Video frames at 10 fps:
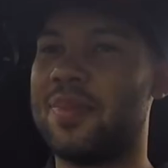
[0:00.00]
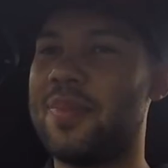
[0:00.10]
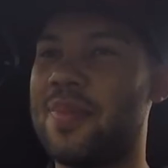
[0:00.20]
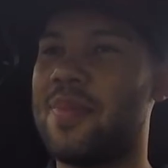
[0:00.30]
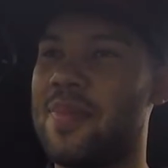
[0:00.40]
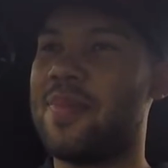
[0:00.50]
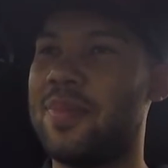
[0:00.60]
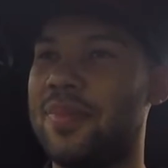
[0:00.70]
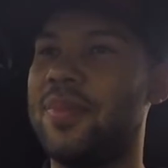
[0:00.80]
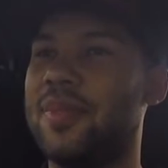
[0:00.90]
would make the
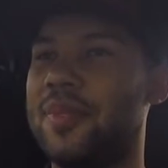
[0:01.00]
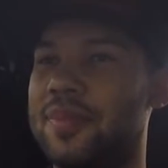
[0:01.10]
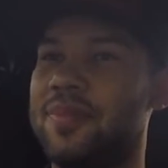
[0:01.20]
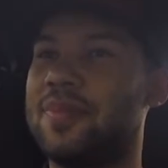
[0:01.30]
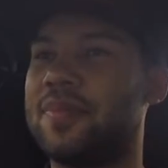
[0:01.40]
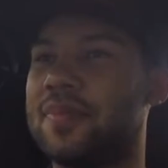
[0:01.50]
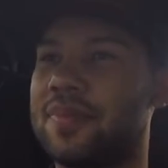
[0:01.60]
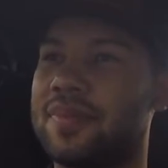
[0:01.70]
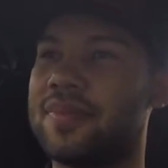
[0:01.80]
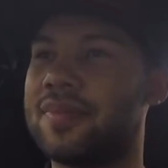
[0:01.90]
nicest noise,
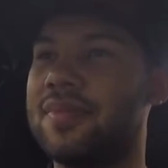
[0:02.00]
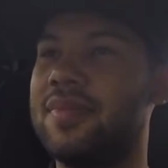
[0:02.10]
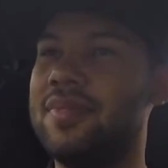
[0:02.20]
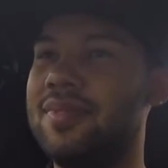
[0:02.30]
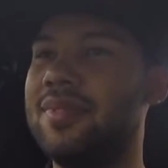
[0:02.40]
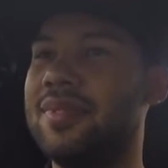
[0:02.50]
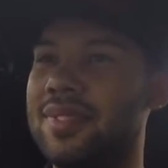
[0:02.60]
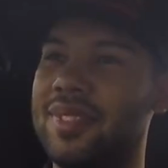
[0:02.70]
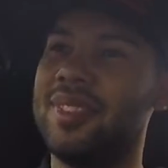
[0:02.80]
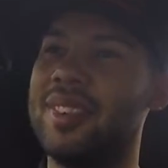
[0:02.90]

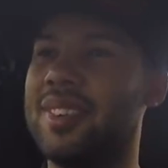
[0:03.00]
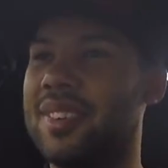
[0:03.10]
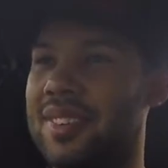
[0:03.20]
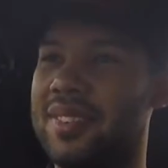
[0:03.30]
I will